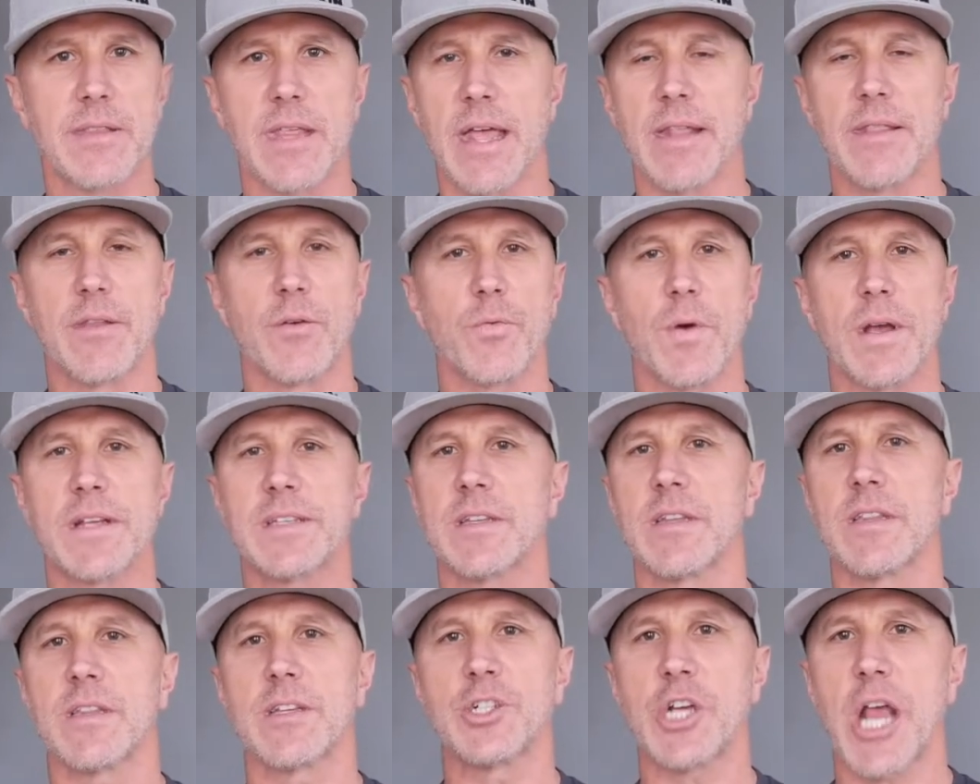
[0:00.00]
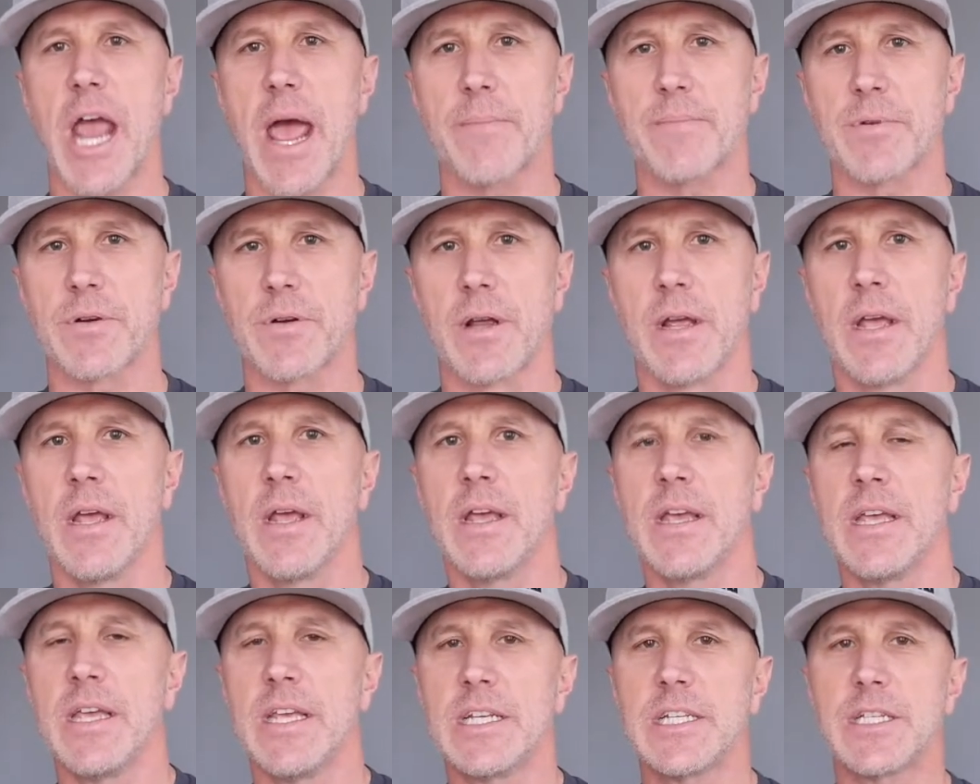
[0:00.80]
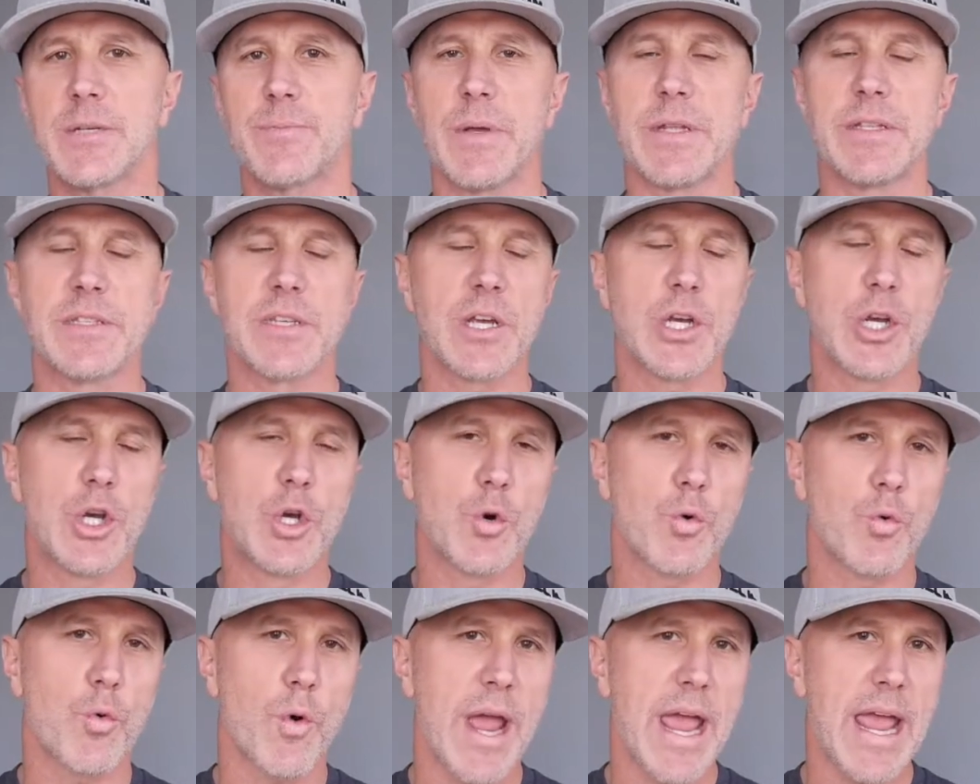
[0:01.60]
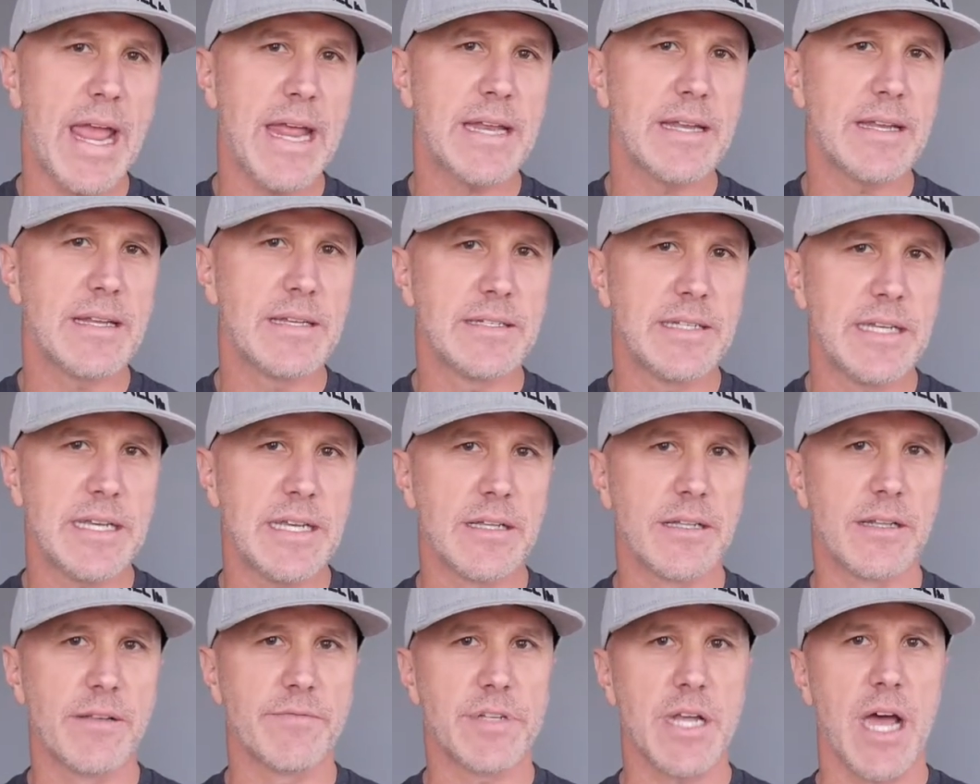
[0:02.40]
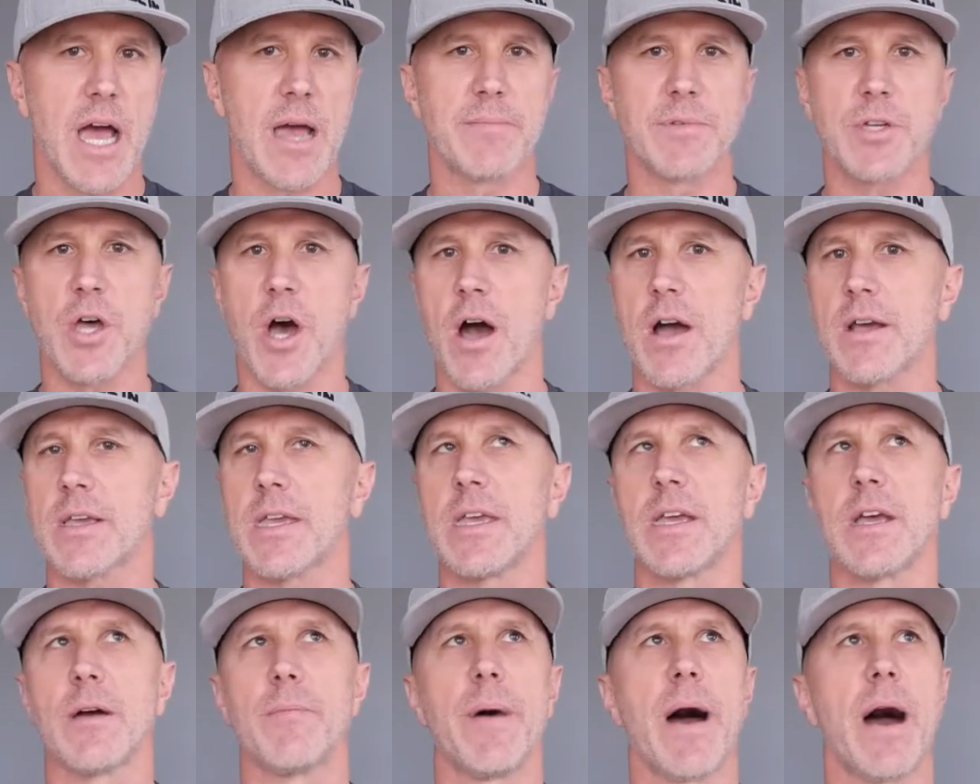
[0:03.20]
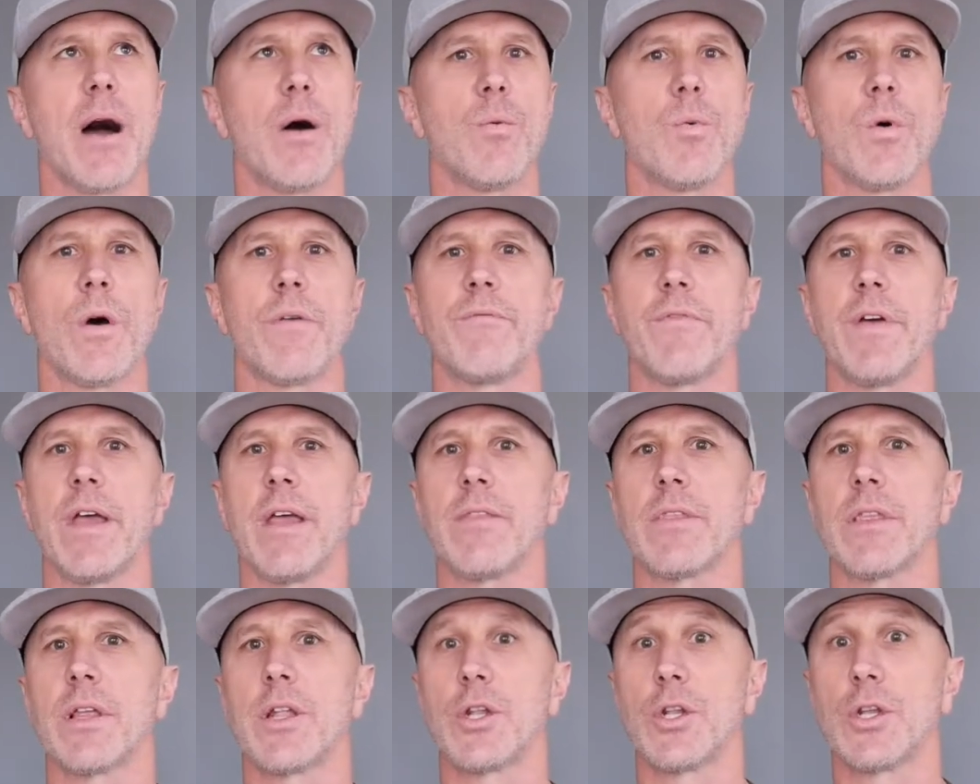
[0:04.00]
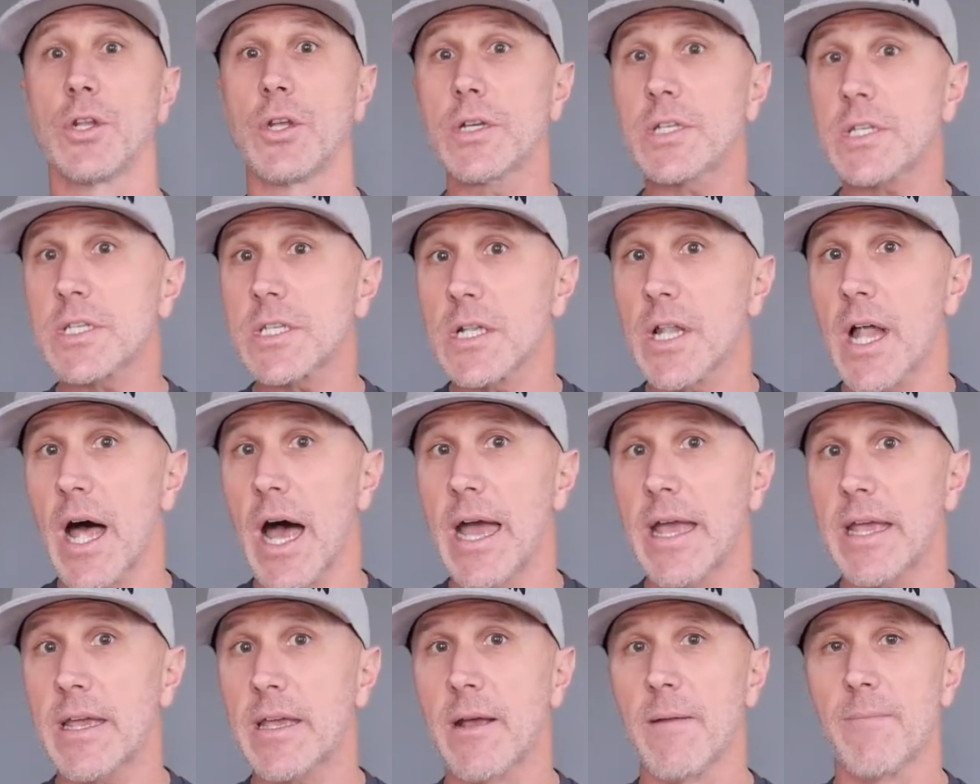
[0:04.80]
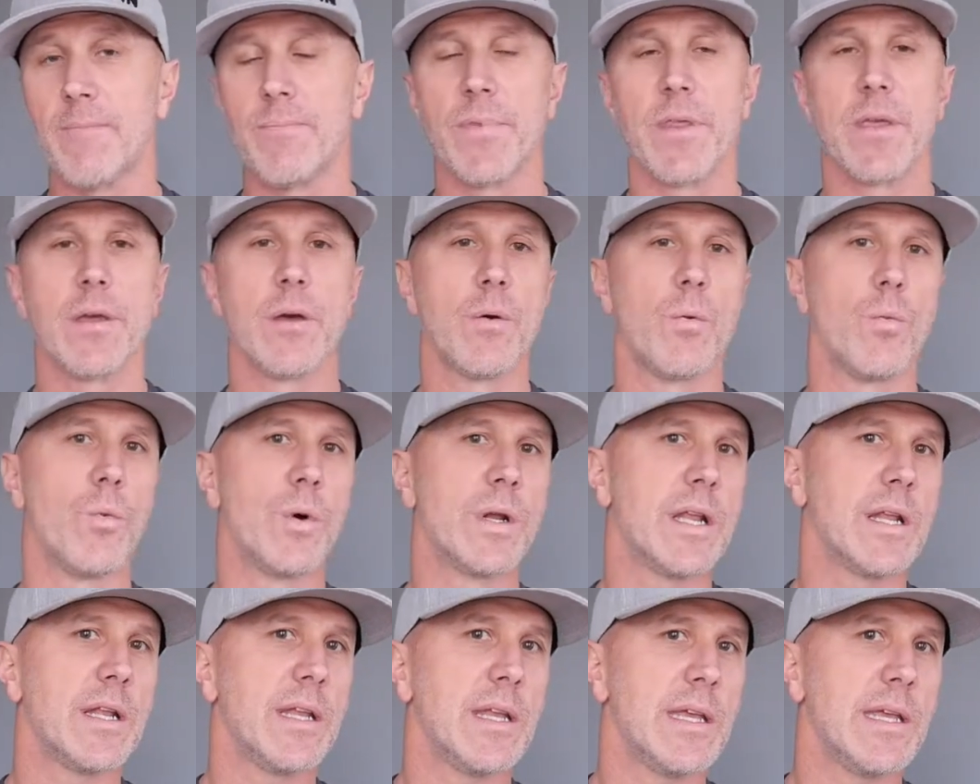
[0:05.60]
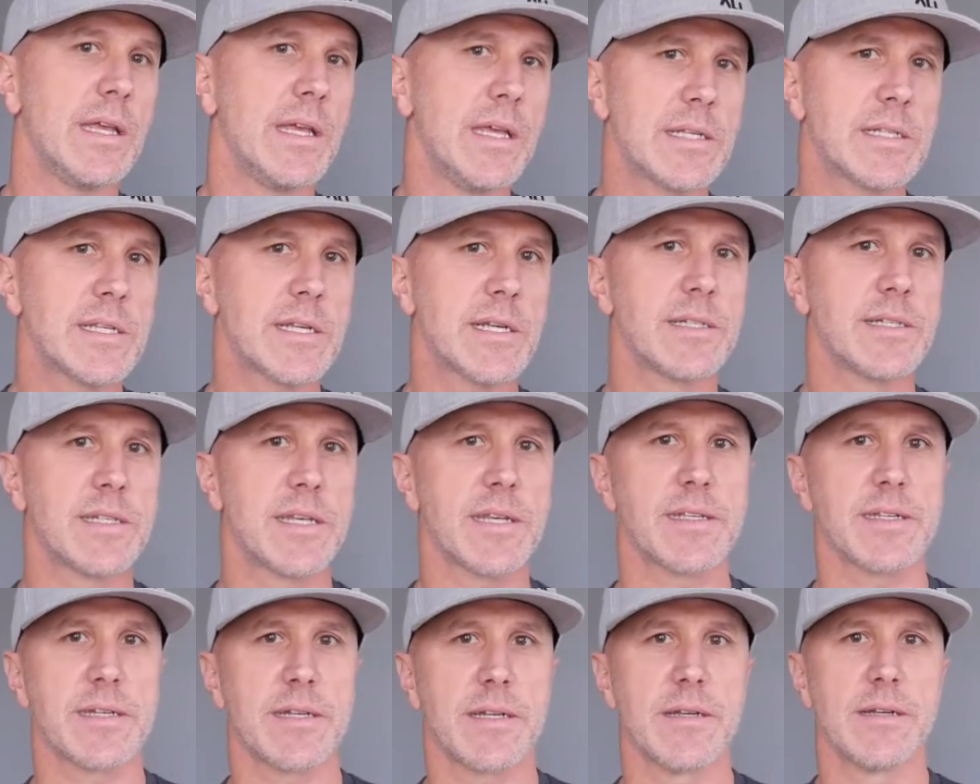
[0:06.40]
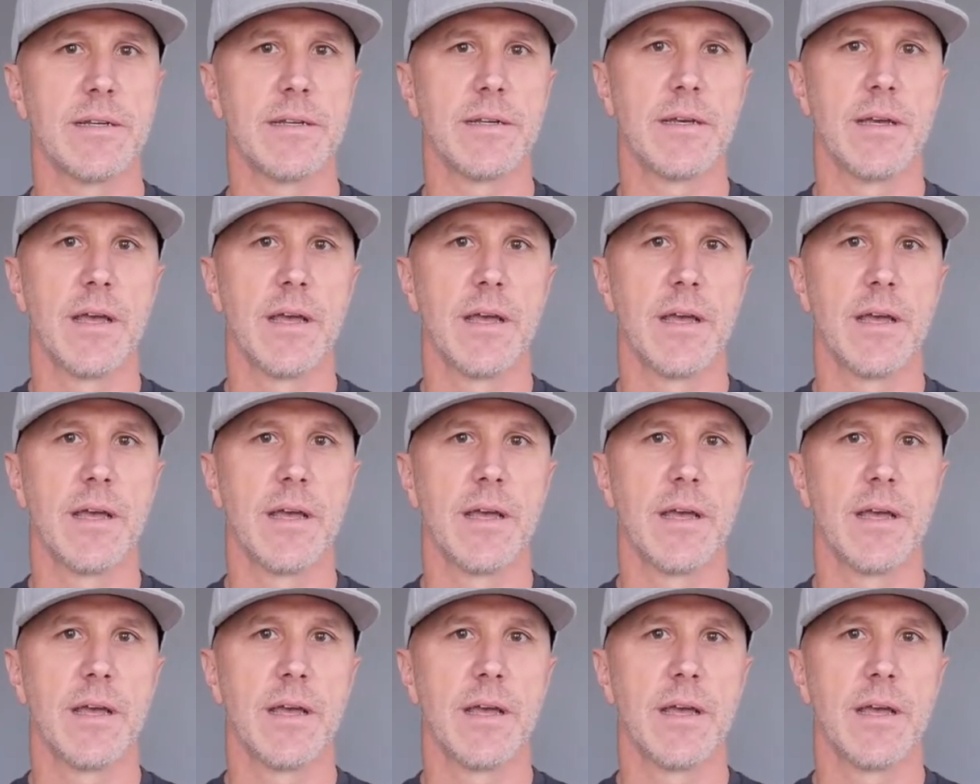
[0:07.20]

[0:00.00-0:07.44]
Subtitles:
And the rest of the chapter, he spends a great deal of time talking about what faith looks like when it is consistent.